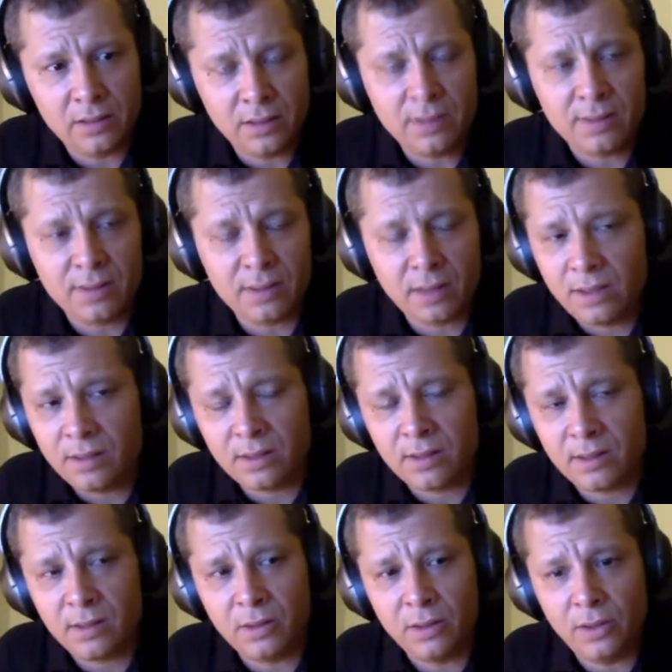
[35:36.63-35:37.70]
this
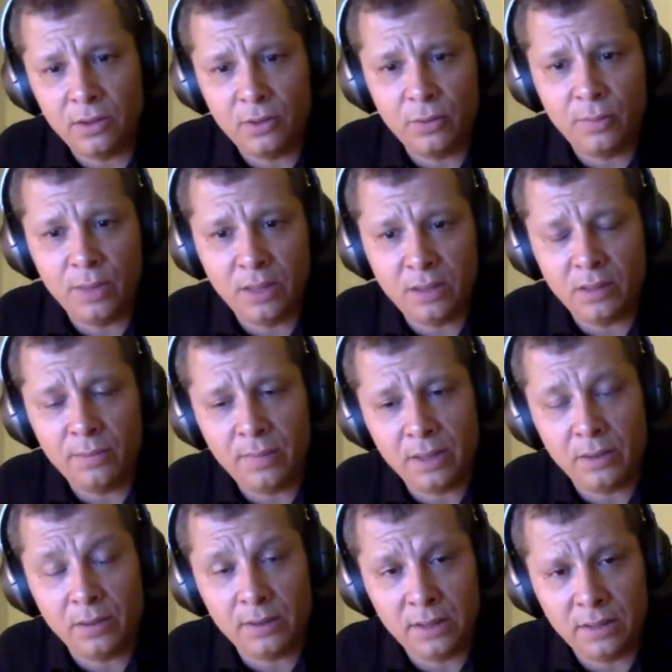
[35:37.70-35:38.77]
list is going, you know, bigger and
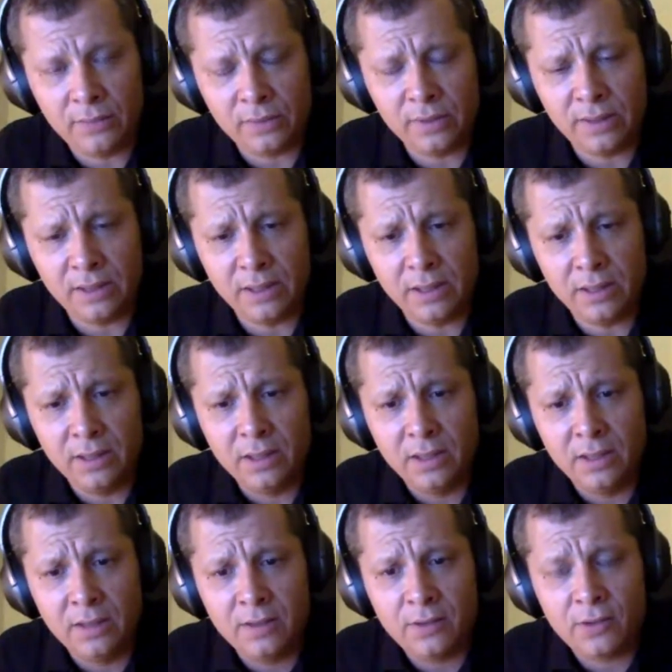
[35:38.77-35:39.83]
bigger day after day.
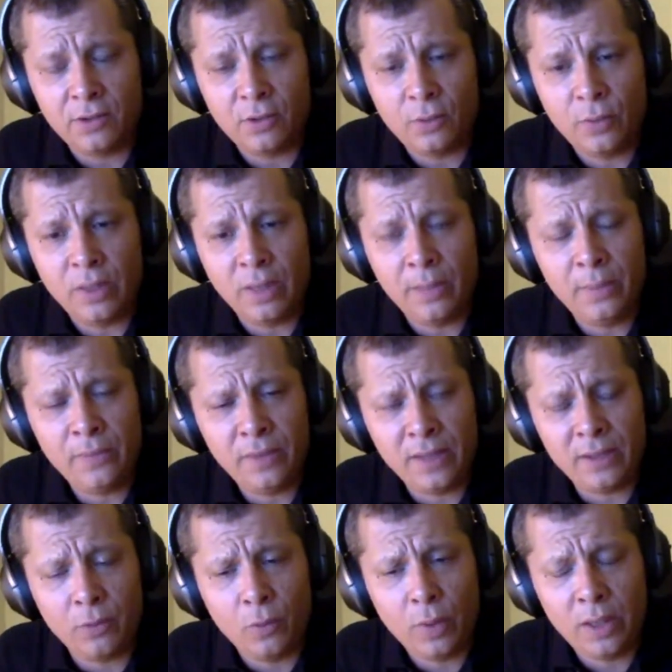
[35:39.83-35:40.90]
So we are
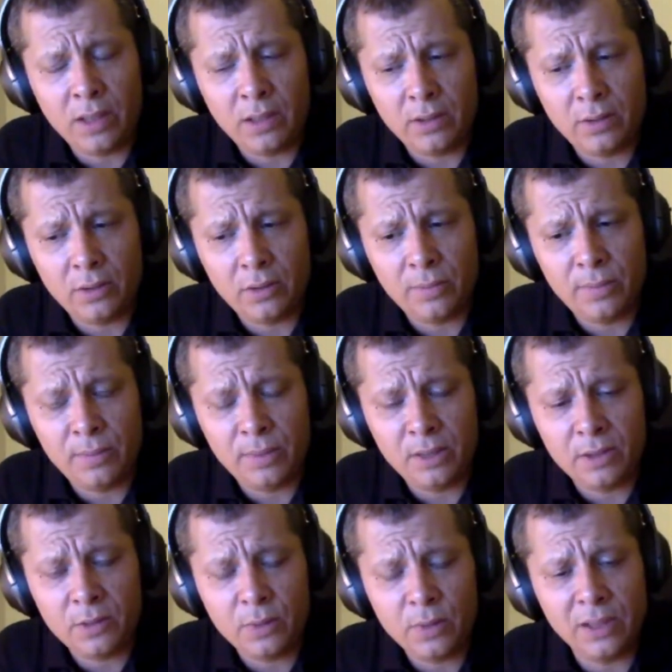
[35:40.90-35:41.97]
perfectly aware, you know, at Beam,
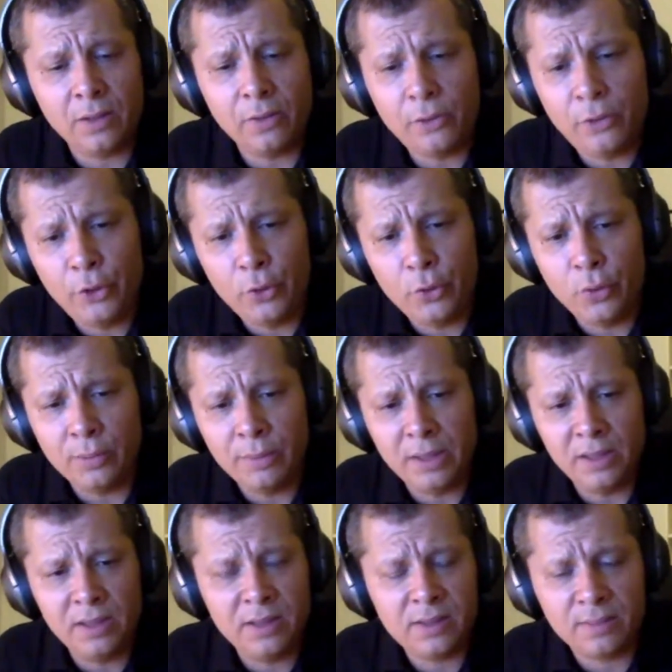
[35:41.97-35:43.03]
because we are not new. I
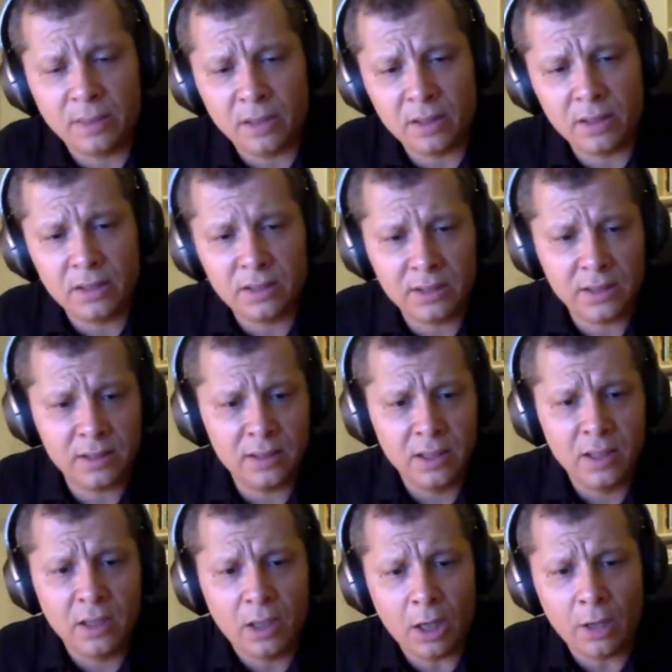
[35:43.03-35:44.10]
mean, in this market, and
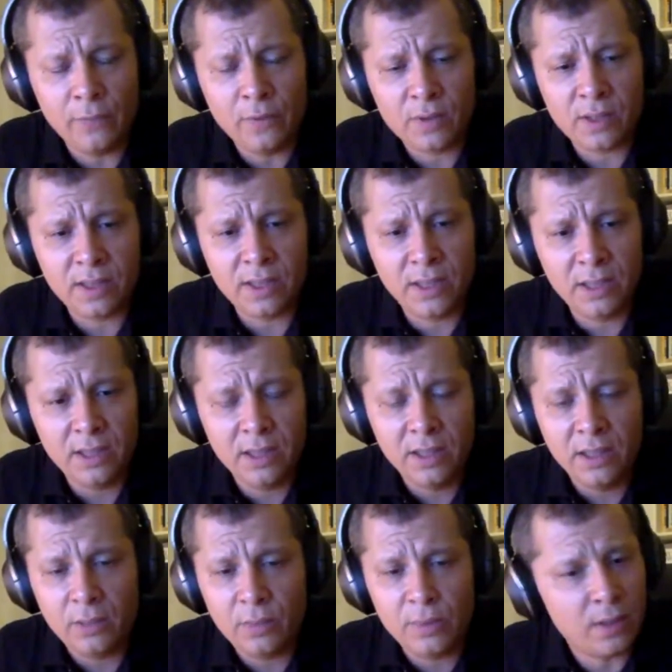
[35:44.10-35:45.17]
obviously,
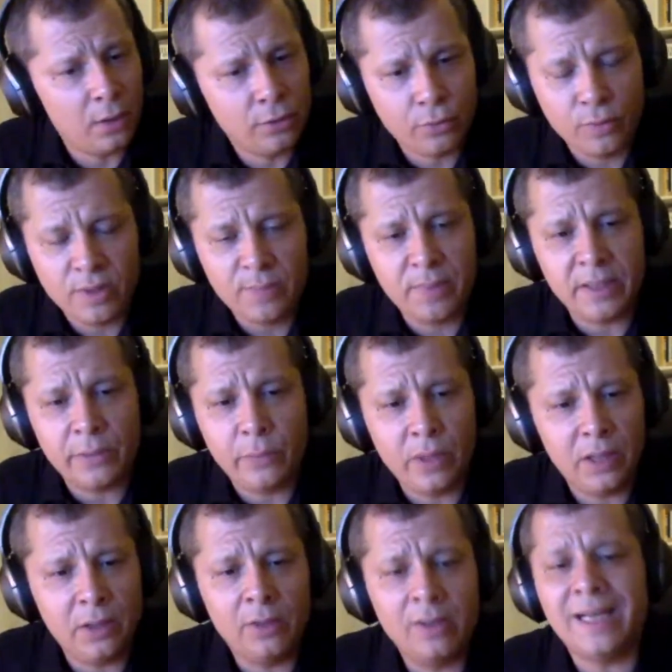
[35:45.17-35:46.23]
with all due respect, we
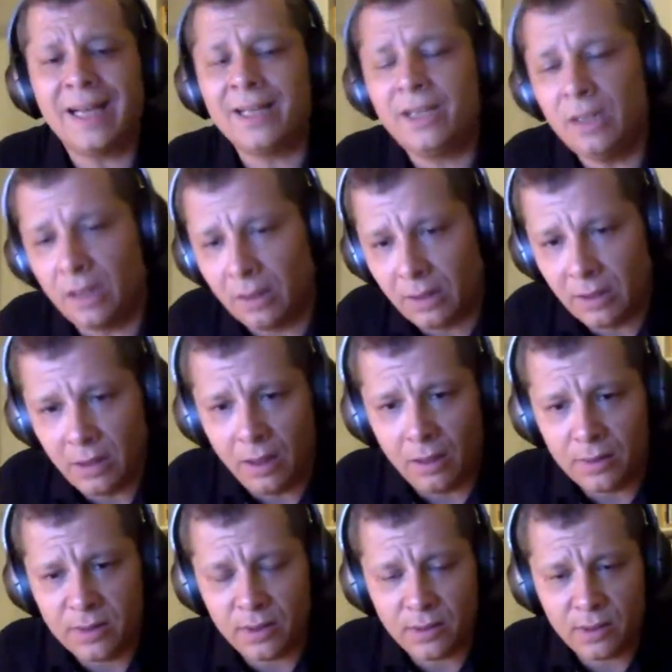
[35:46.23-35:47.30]
are not that young
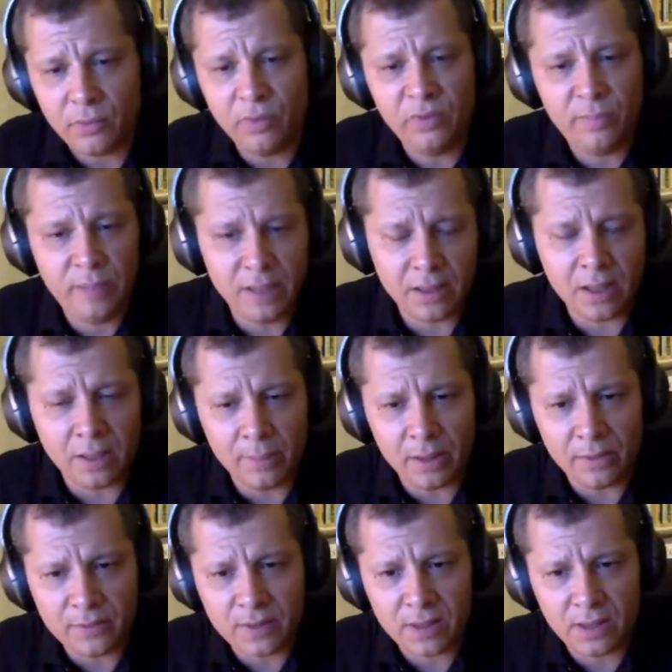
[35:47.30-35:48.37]
also. So we've been a
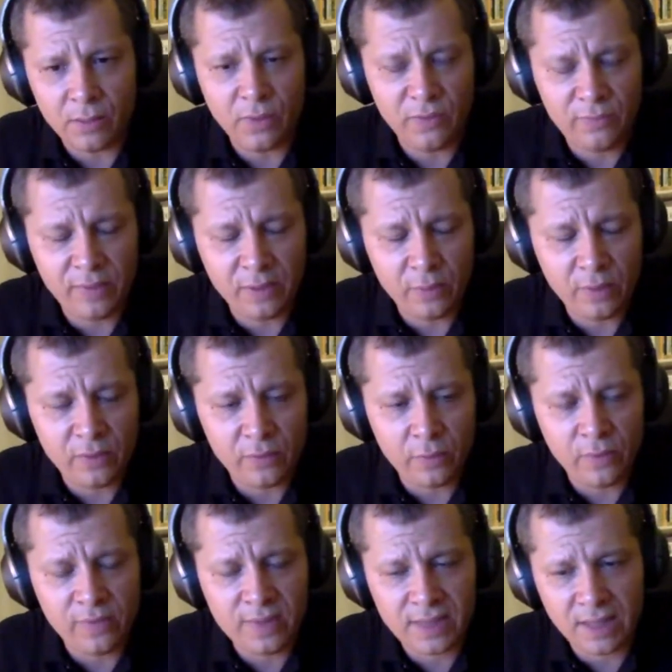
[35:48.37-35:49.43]
couple of things.
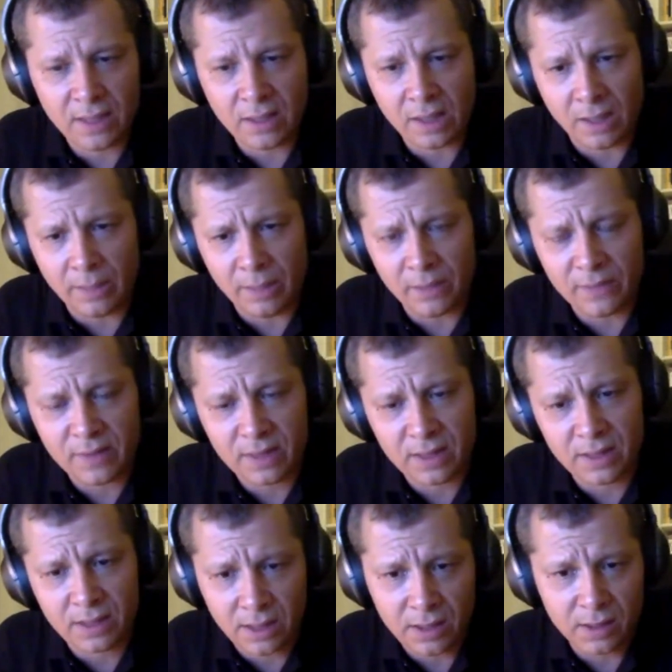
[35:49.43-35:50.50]
We've seen a couple of
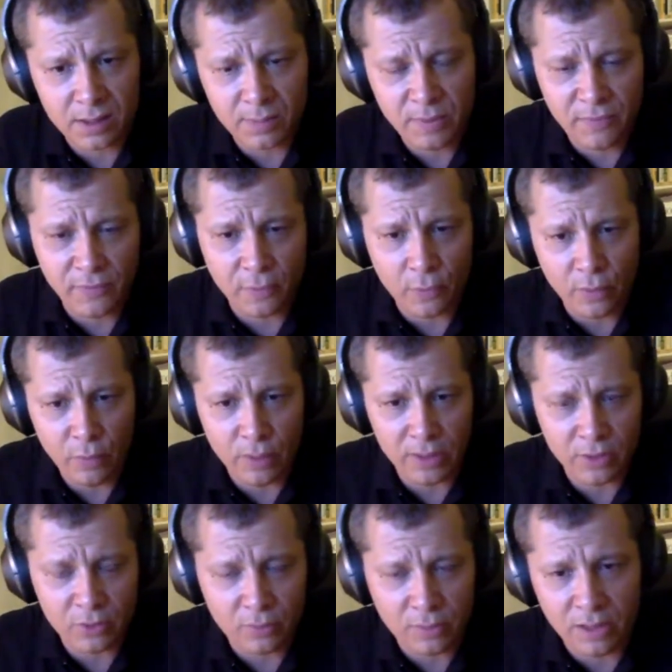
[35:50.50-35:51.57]
things before we
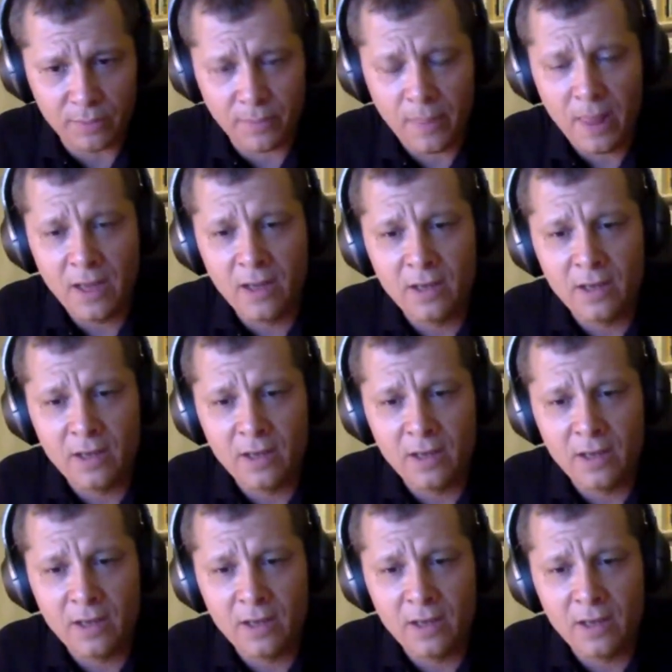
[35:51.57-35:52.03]
went to Beam.